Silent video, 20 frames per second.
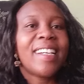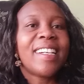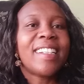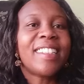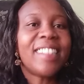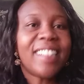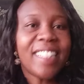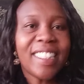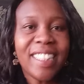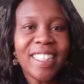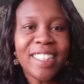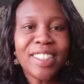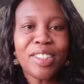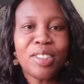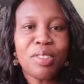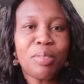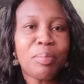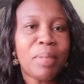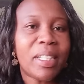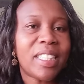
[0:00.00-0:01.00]
Greetings
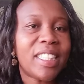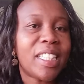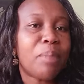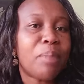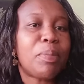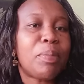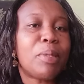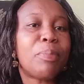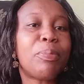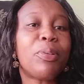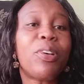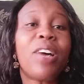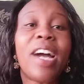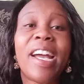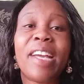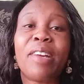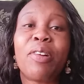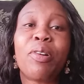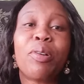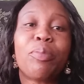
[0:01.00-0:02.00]
to you, my dear people.
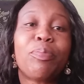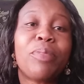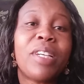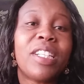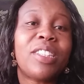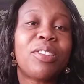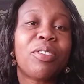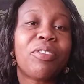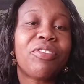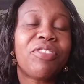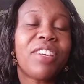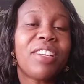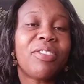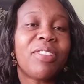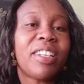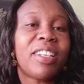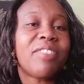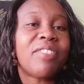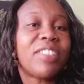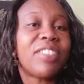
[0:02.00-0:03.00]
I hope that you're fine
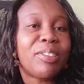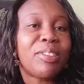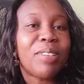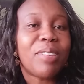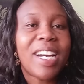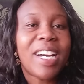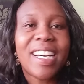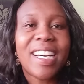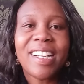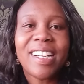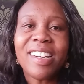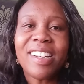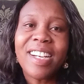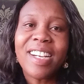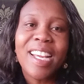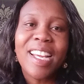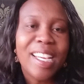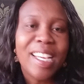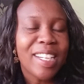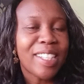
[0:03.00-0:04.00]
wherever you are.
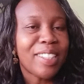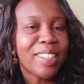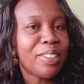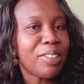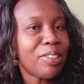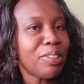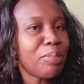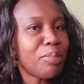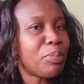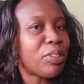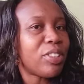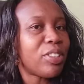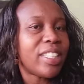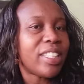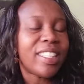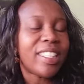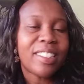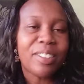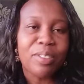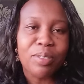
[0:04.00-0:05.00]
Good
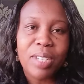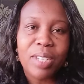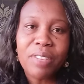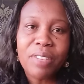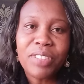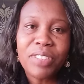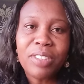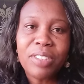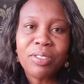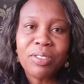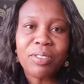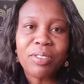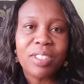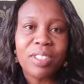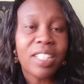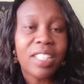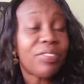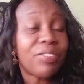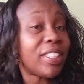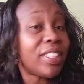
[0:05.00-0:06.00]
morning, good afternoon, good
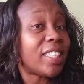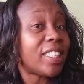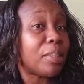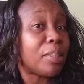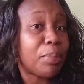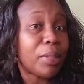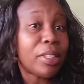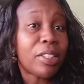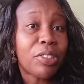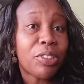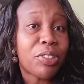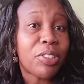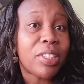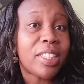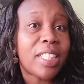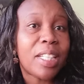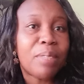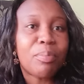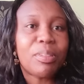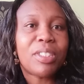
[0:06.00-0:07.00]
evening, depending on your
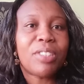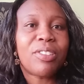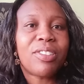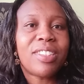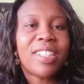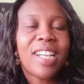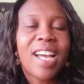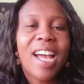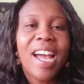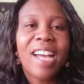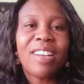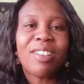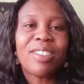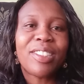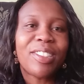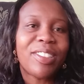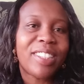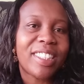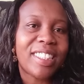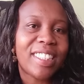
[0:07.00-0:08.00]
time zone and
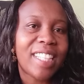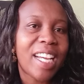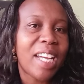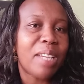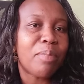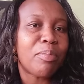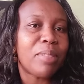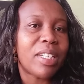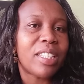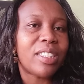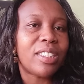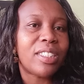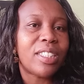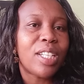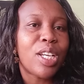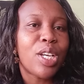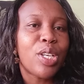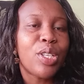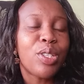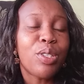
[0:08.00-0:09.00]
also the time that
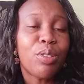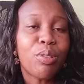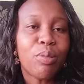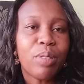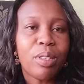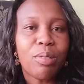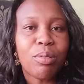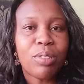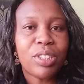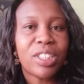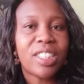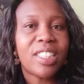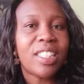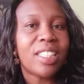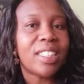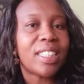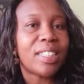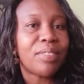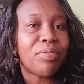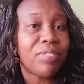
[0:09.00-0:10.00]
you will watch
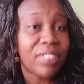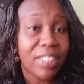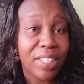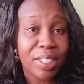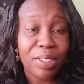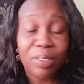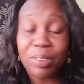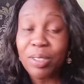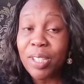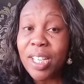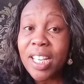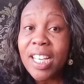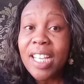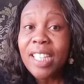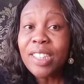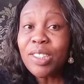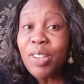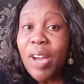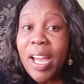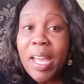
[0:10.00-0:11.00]
this video.
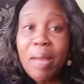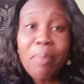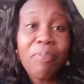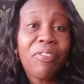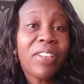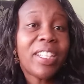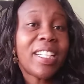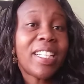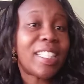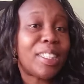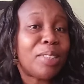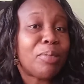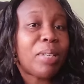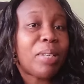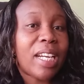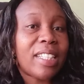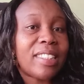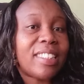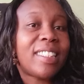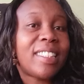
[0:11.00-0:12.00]
So I am fine, as you
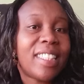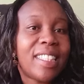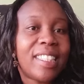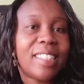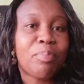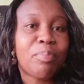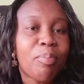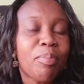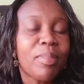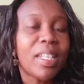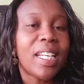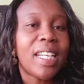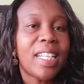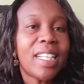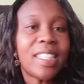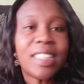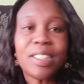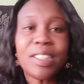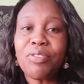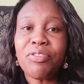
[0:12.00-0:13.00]
can see.
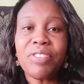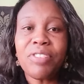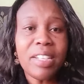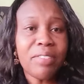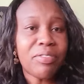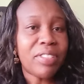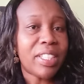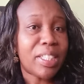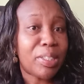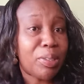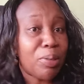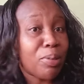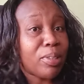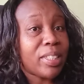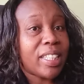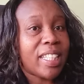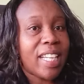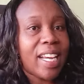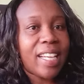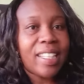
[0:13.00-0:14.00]
It's very, very
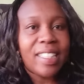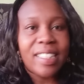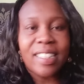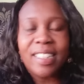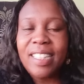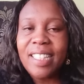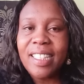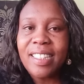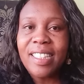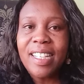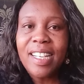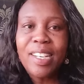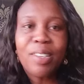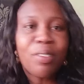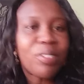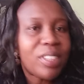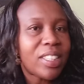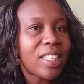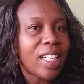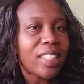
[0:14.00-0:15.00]
cold here in Kenya.
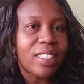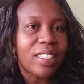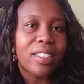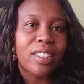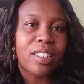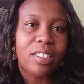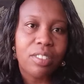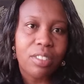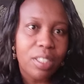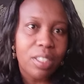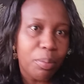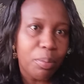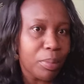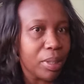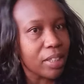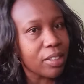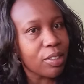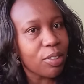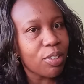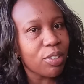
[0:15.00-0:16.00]
Not that
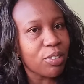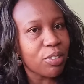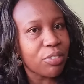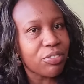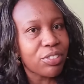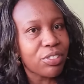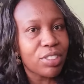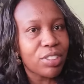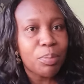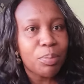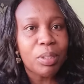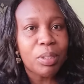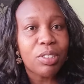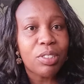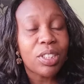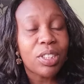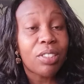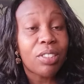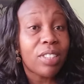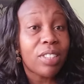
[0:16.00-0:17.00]
extremely cold, of course,
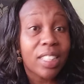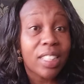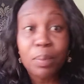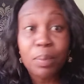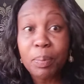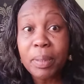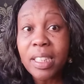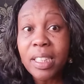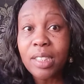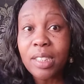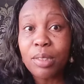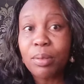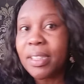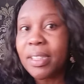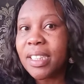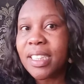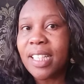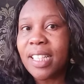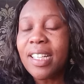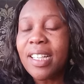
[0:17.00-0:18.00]
because you don't experience
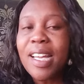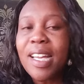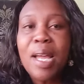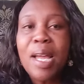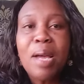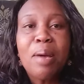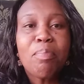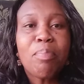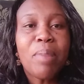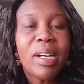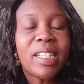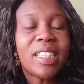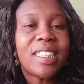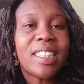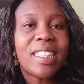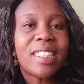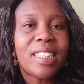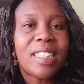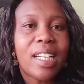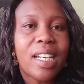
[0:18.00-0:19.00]
winter, but it
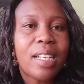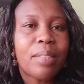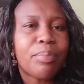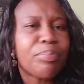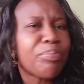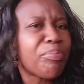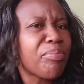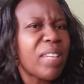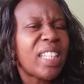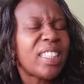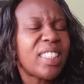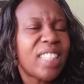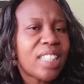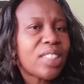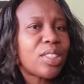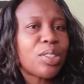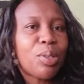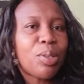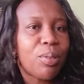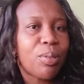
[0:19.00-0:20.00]
is
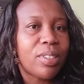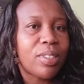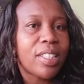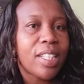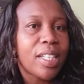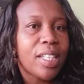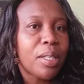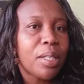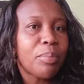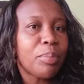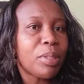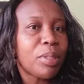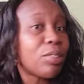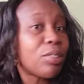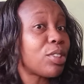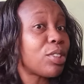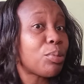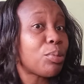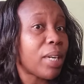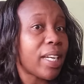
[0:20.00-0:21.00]
just cold
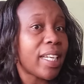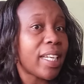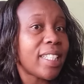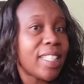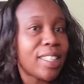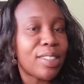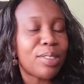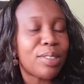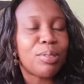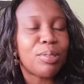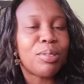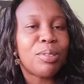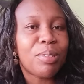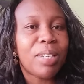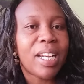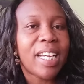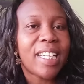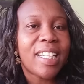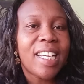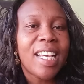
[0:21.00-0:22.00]
because we are heading to
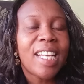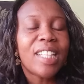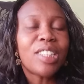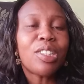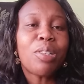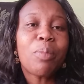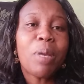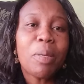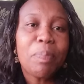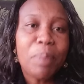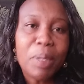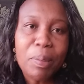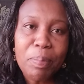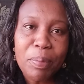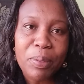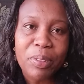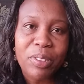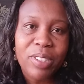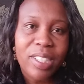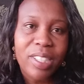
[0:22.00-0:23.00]
July. So my
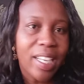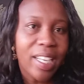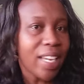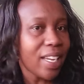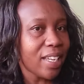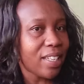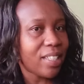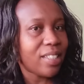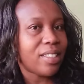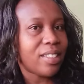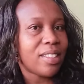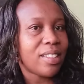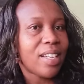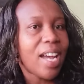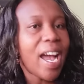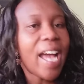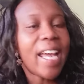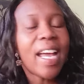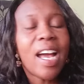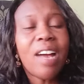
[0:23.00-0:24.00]
people, hey,
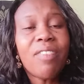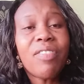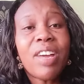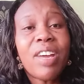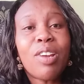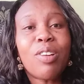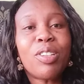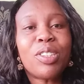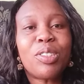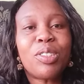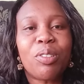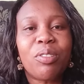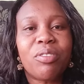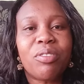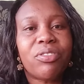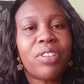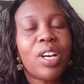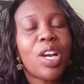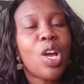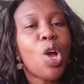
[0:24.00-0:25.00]
I have a lot
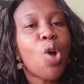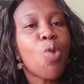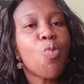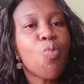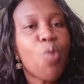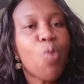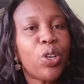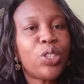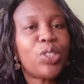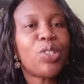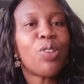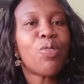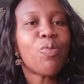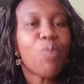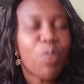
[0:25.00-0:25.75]
of water.